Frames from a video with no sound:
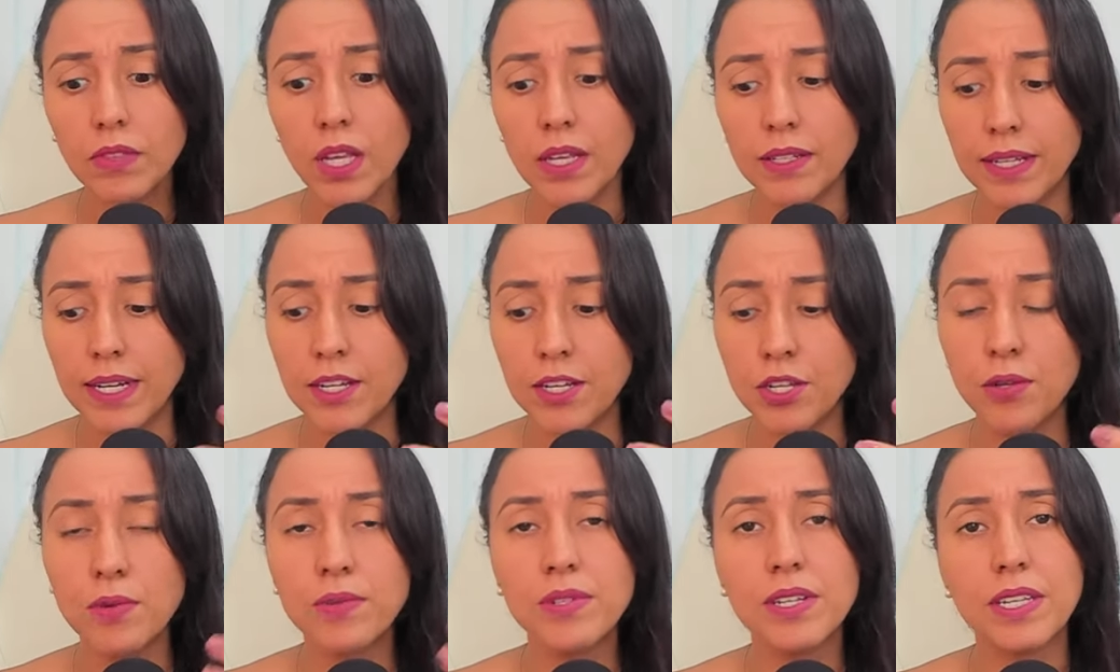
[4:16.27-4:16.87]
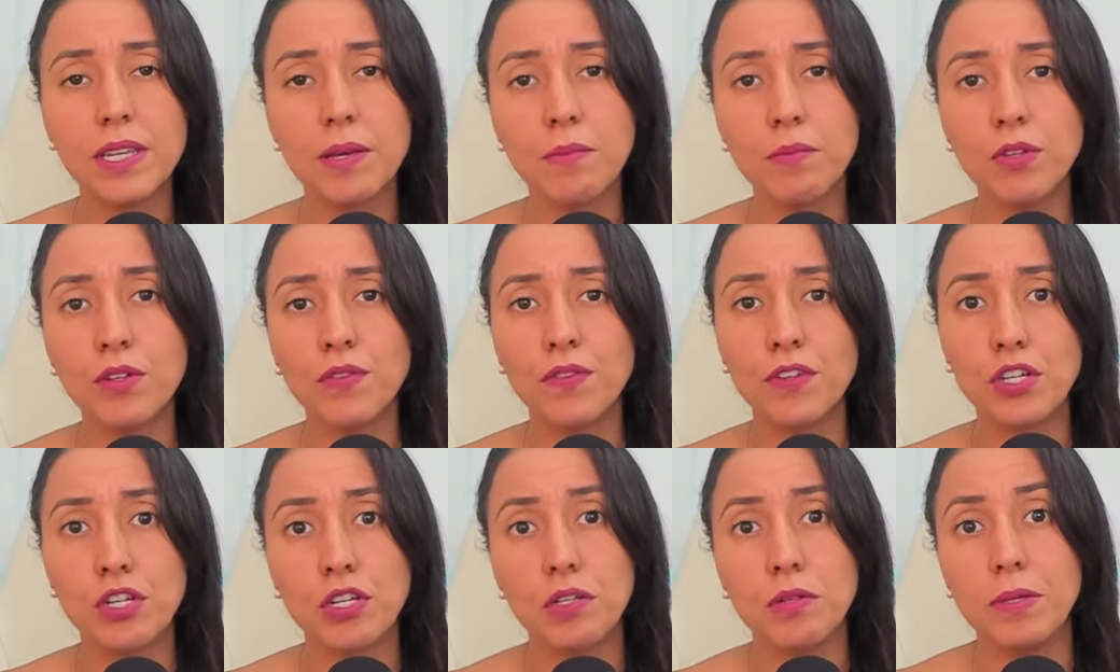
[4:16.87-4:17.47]
then using a
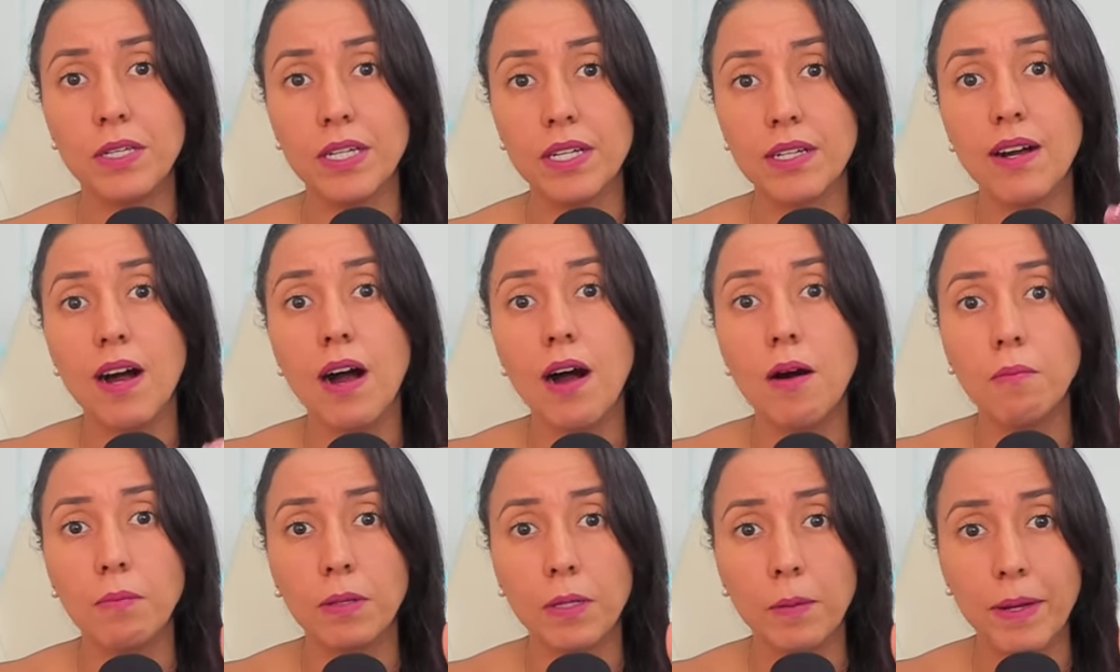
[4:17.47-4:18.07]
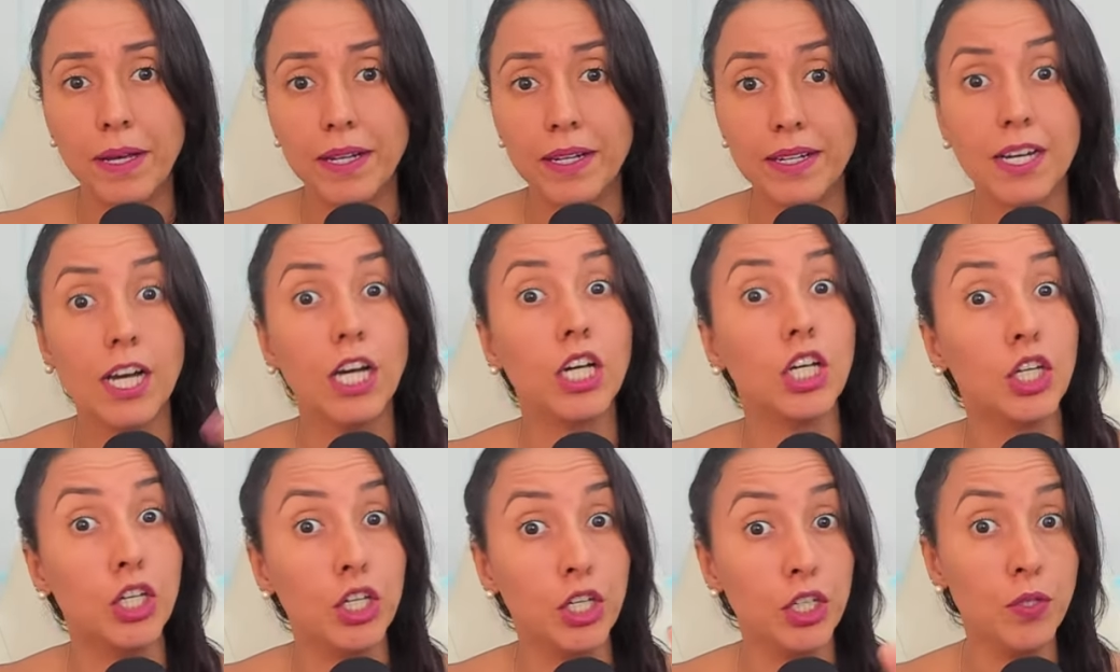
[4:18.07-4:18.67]
movie should be a compliment, a
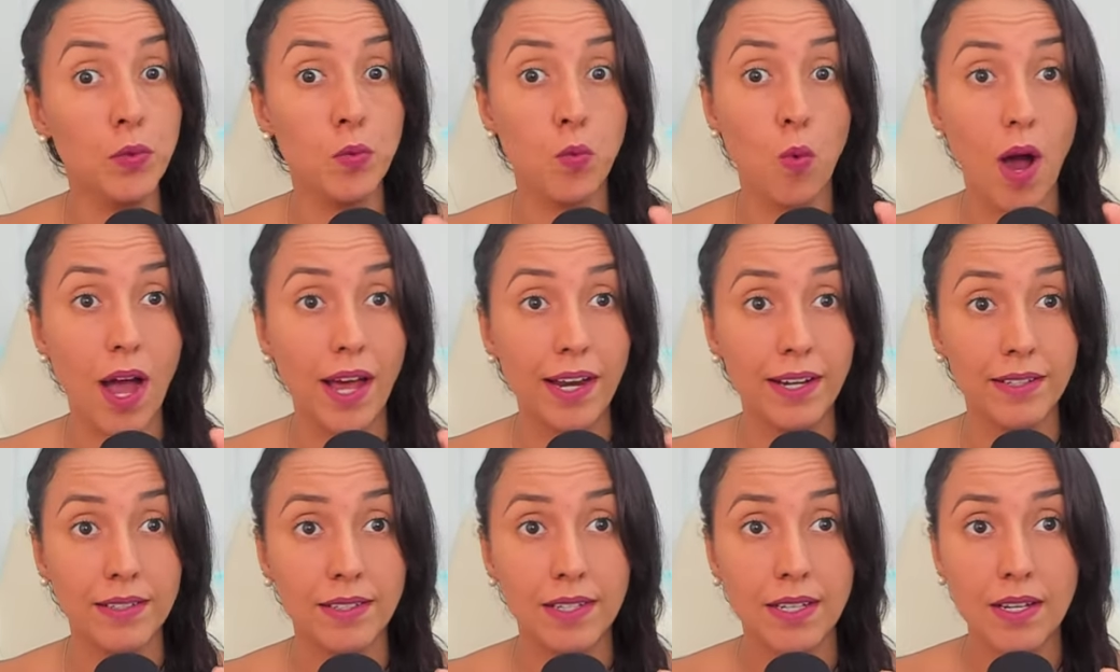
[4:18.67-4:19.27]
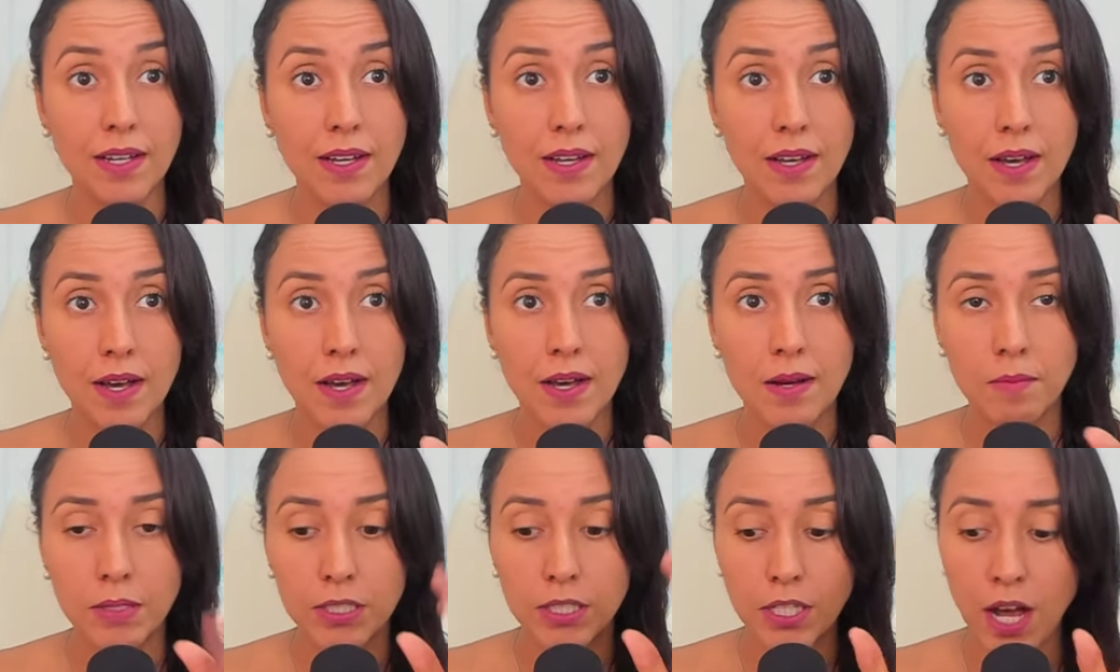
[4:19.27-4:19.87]
good one,
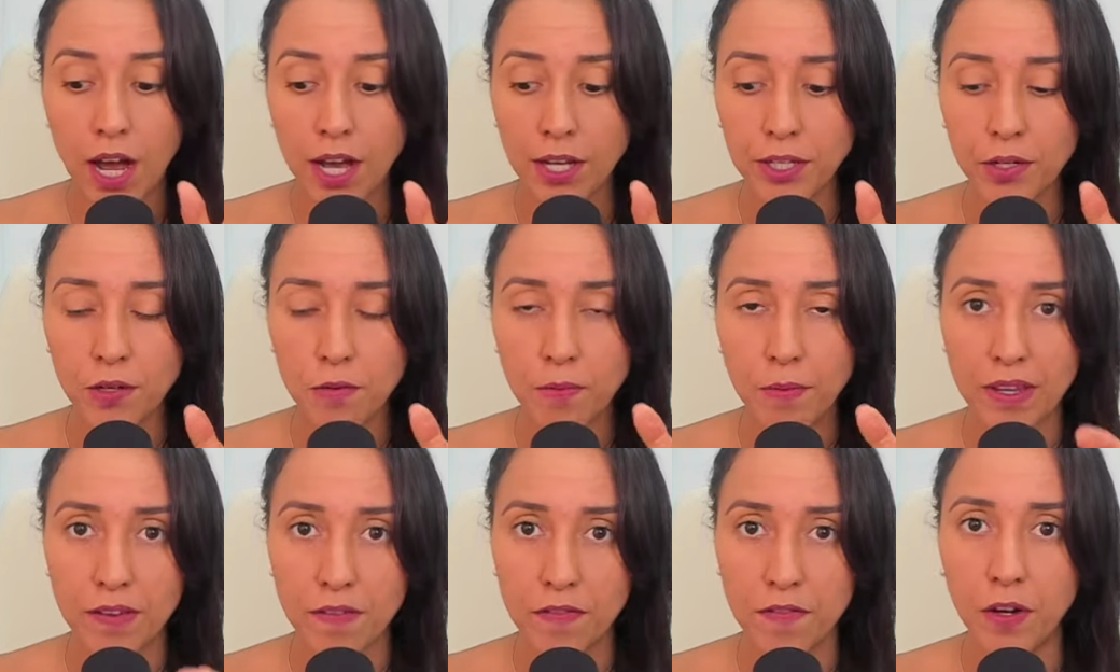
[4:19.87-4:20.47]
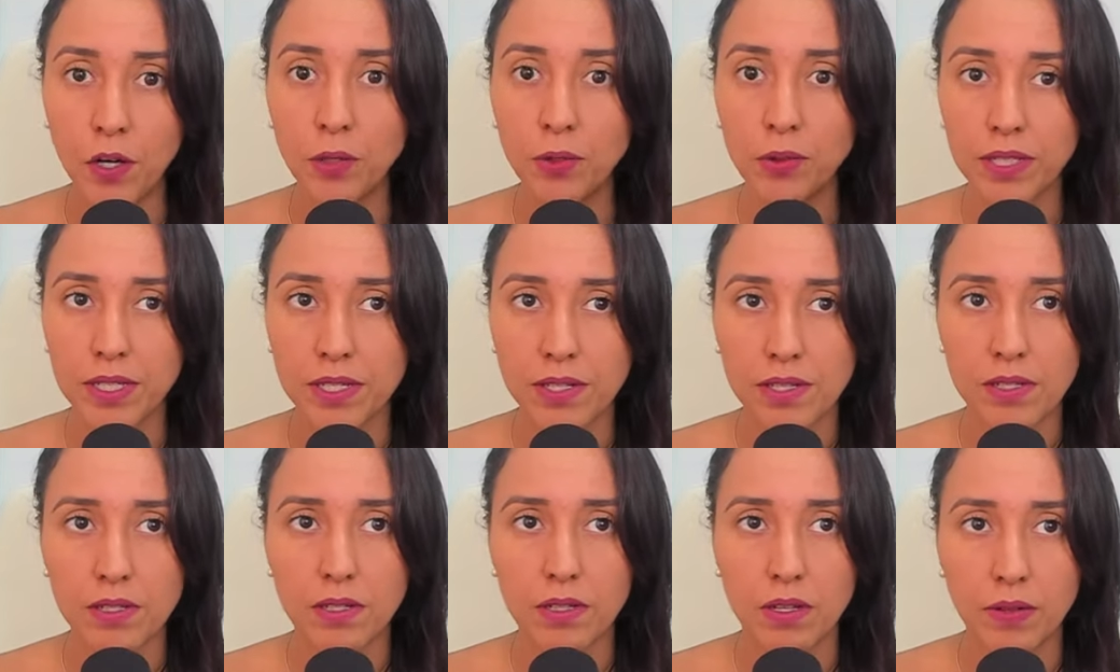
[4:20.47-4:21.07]
but not your main
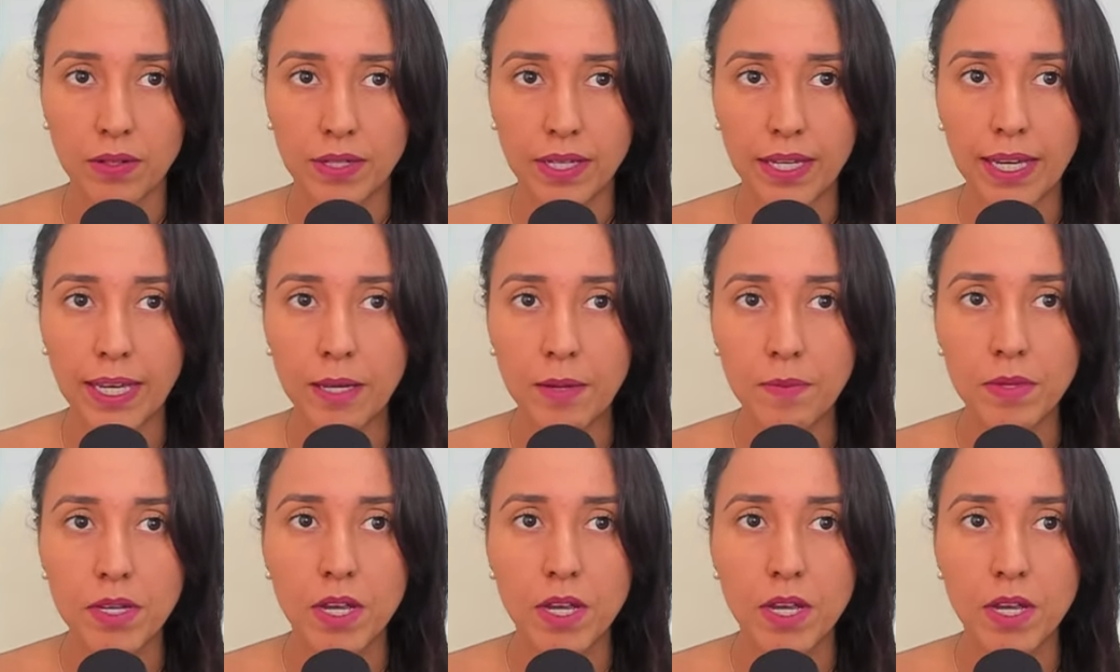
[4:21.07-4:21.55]
focus, okay?